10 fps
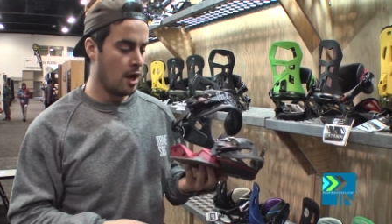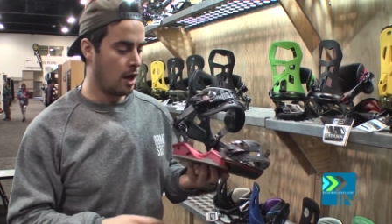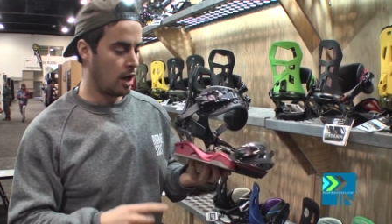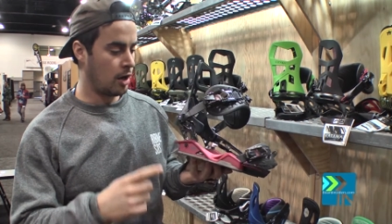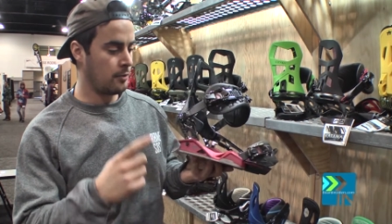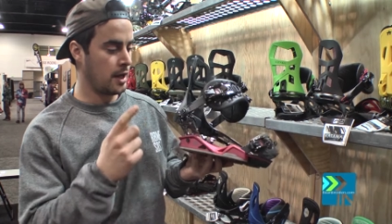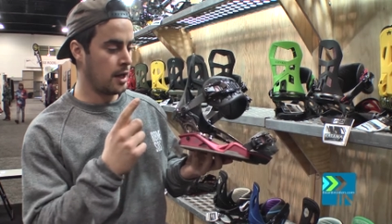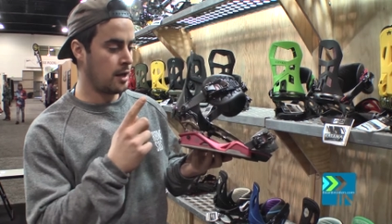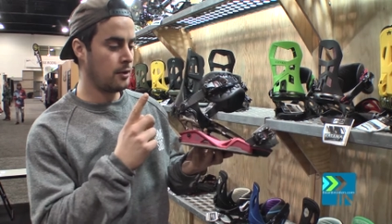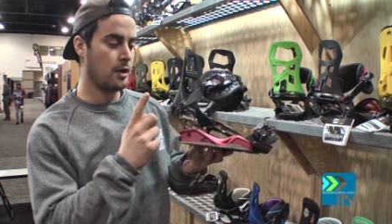Um, and
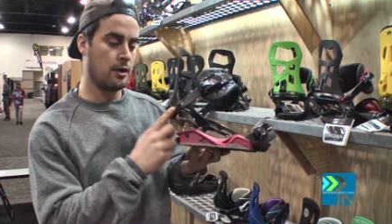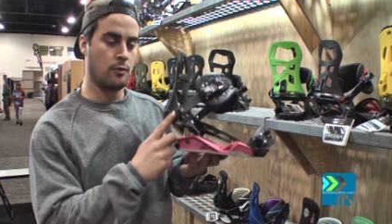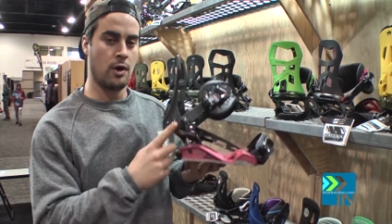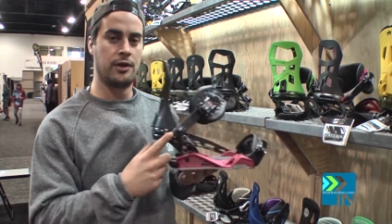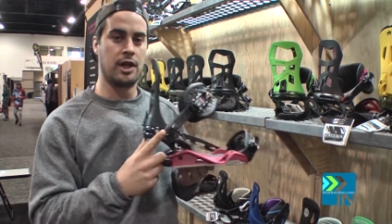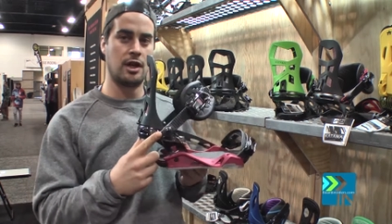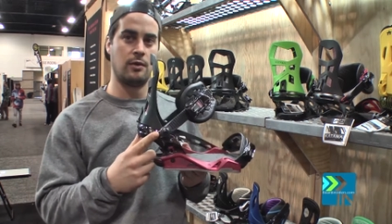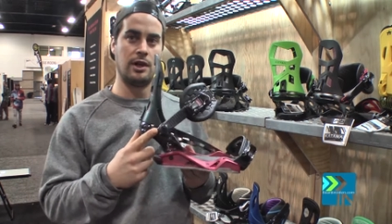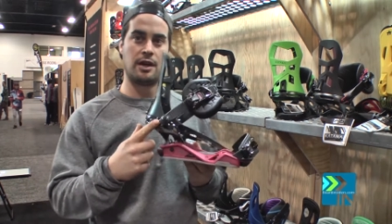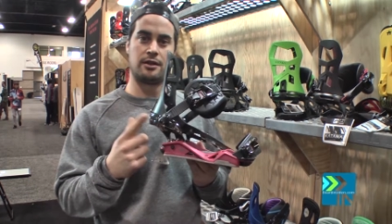then one thing that
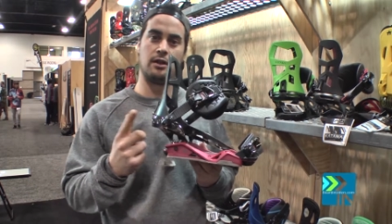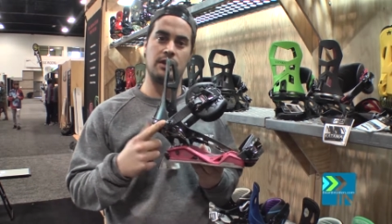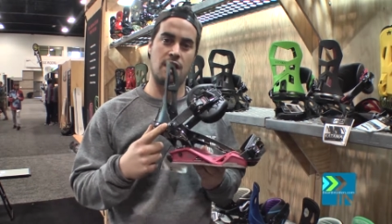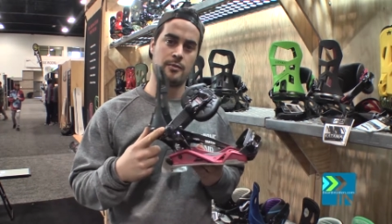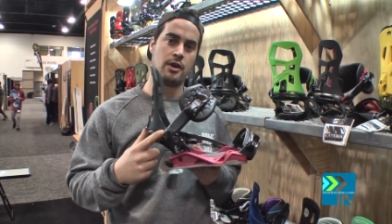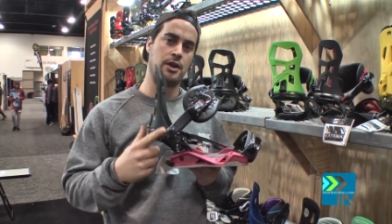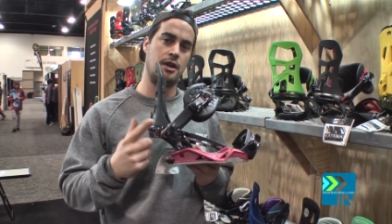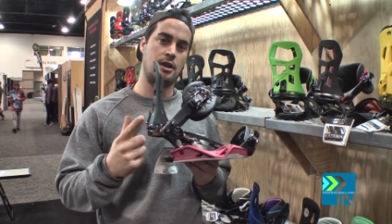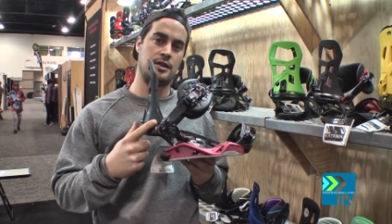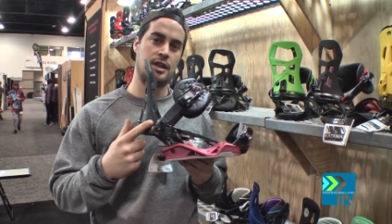we like to talk about
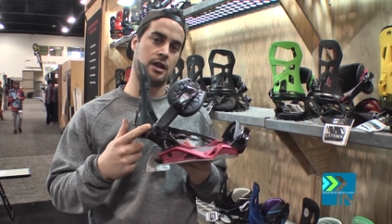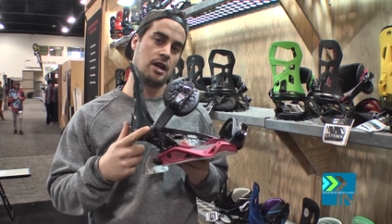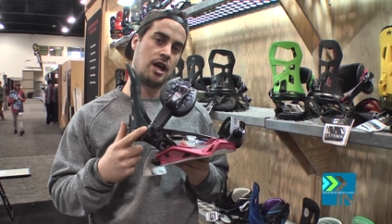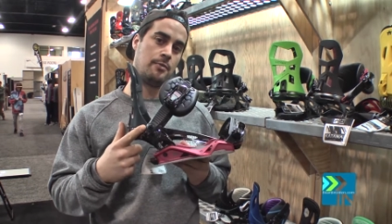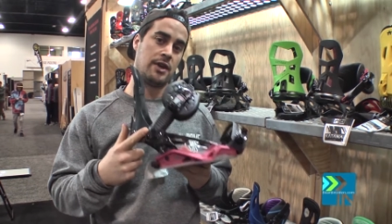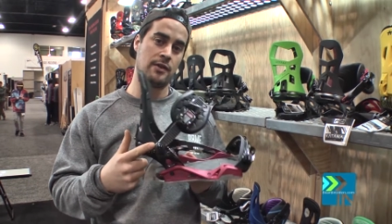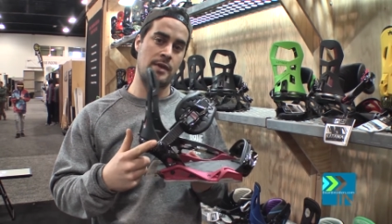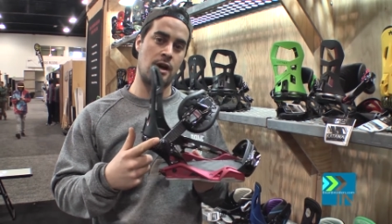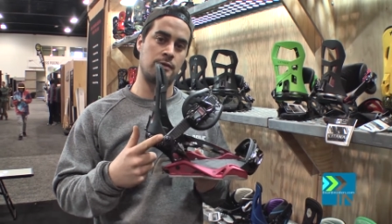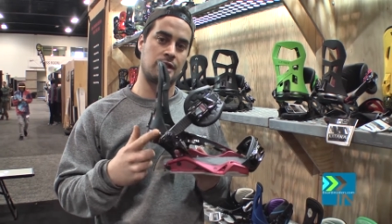here is the uh, pivot
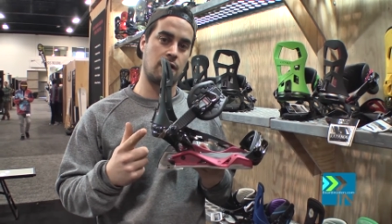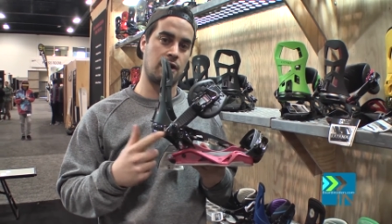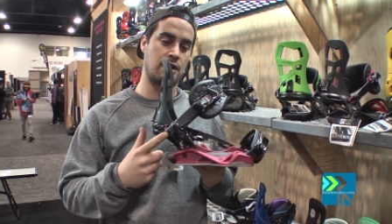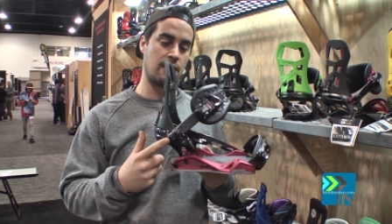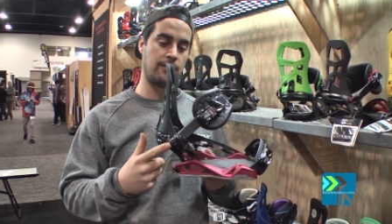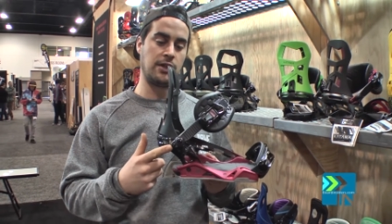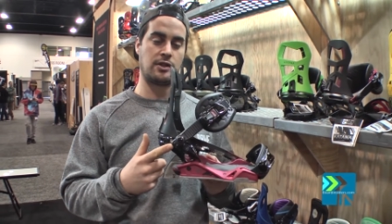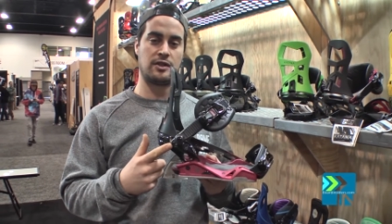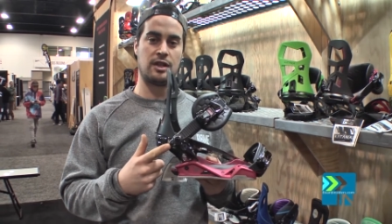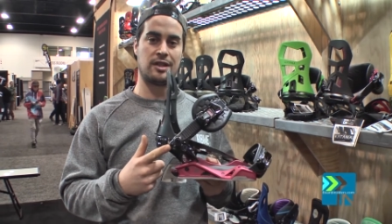mount. So Katana
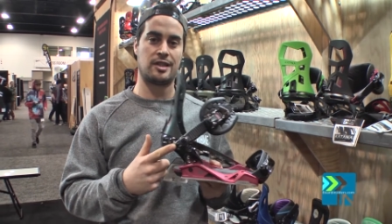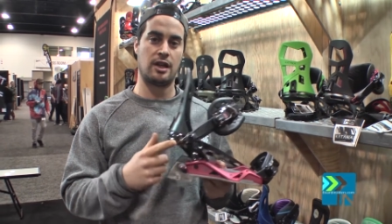features this.